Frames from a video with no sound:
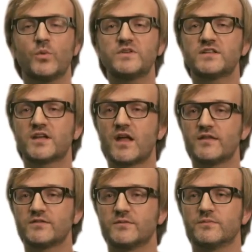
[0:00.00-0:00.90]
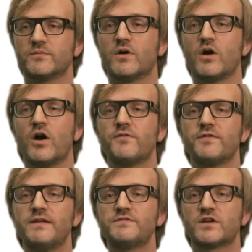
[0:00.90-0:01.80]
without a condom or
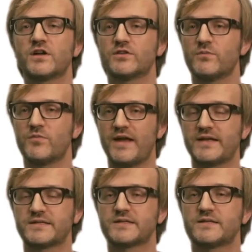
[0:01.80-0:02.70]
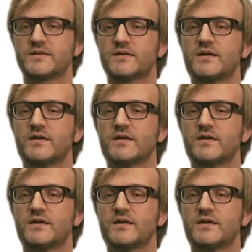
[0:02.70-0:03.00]
if the condom breaks,